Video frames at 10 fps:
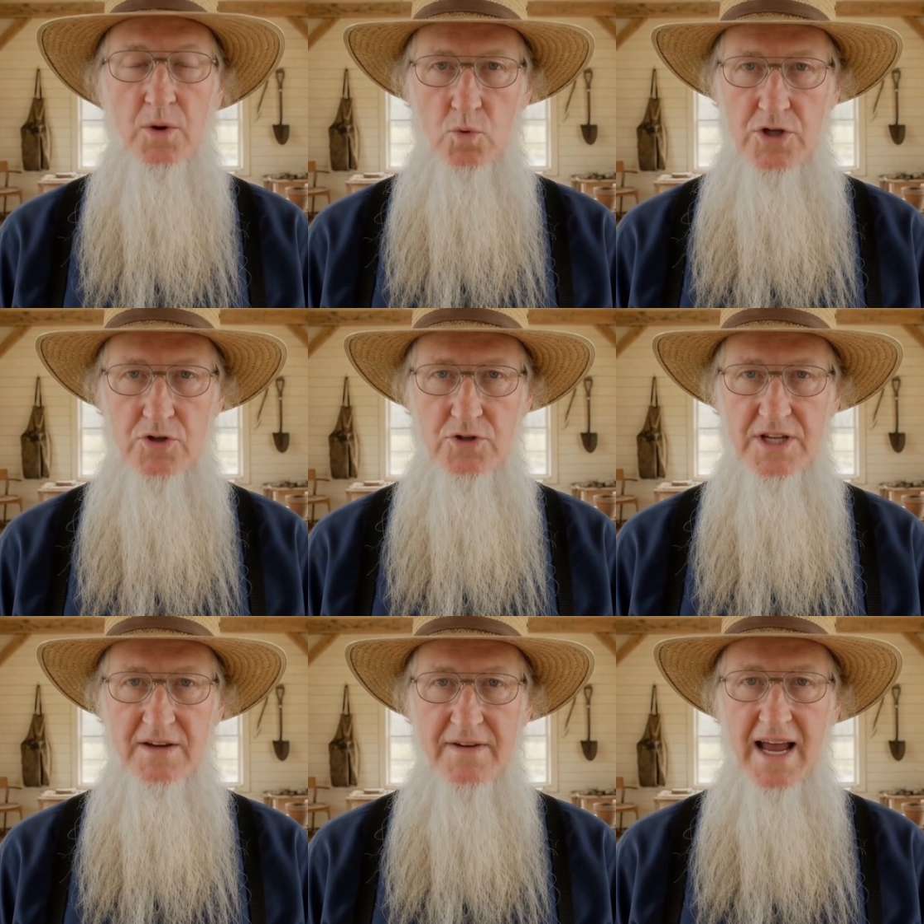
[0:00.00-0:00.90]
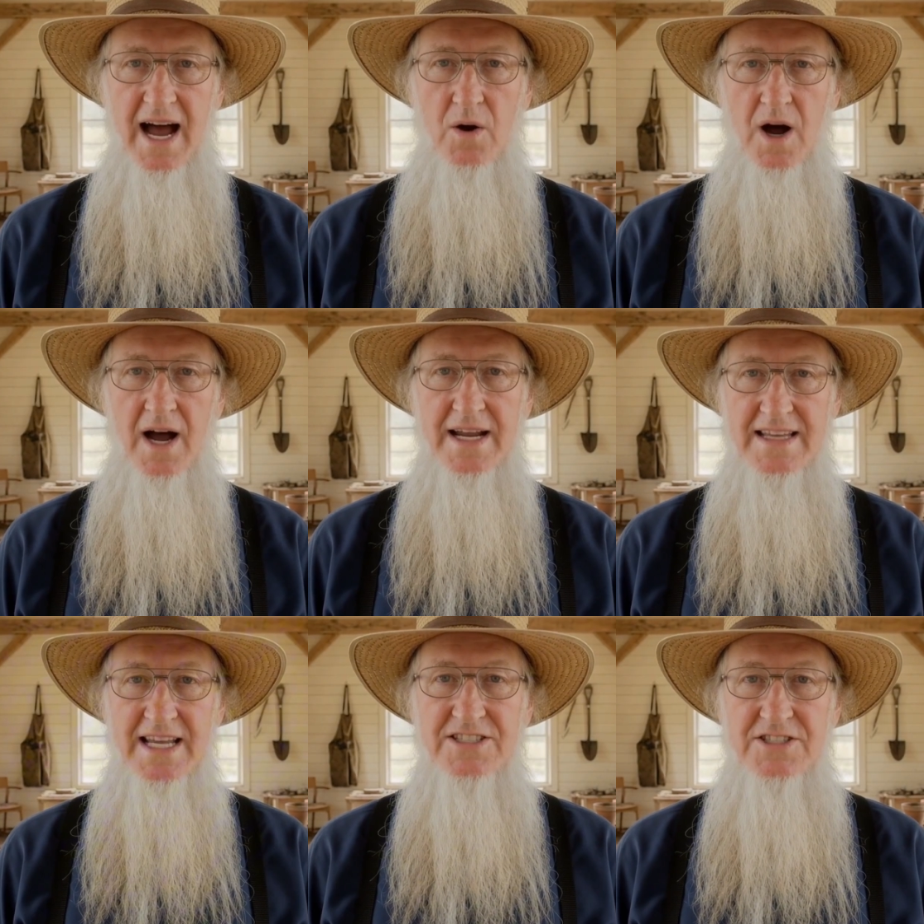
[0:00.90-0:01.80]
where you live and how hot
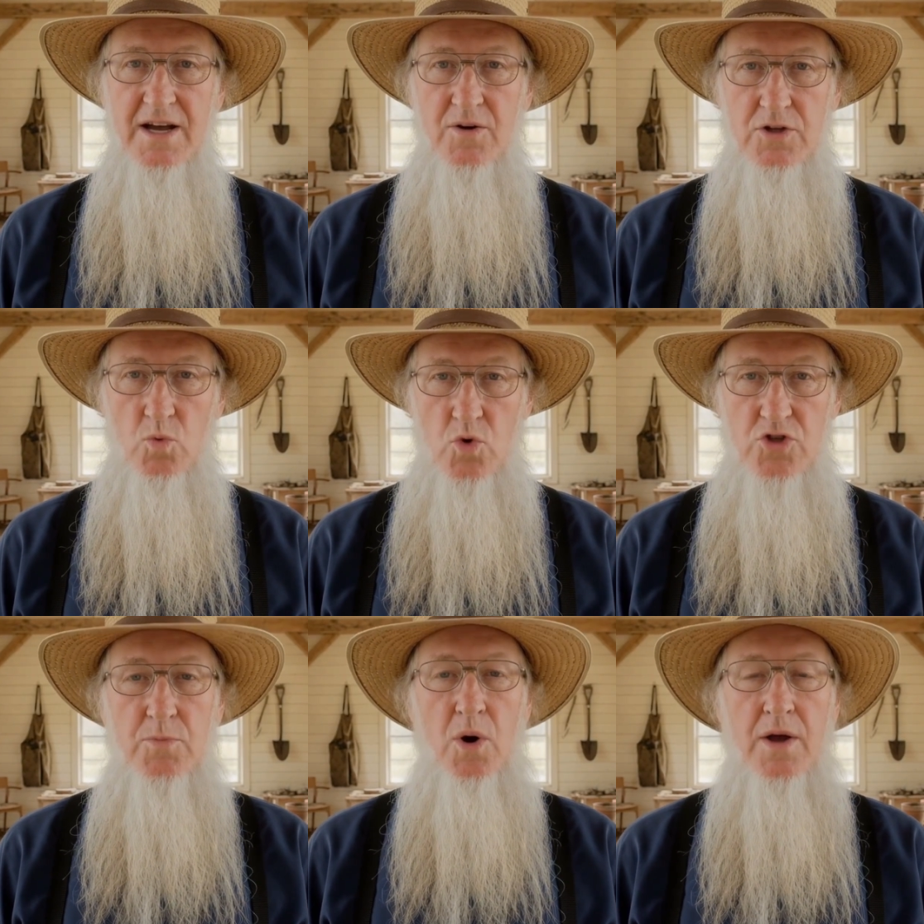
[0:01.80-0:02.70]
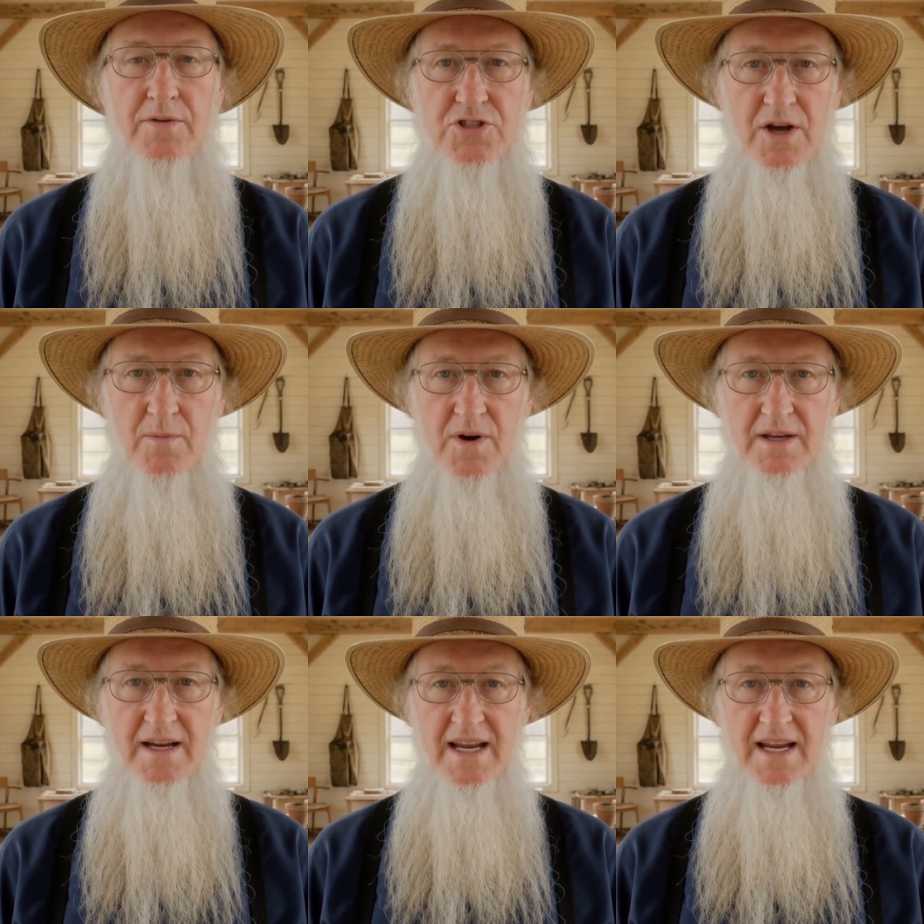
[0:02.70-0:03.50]
it gets there in the worst part of summer,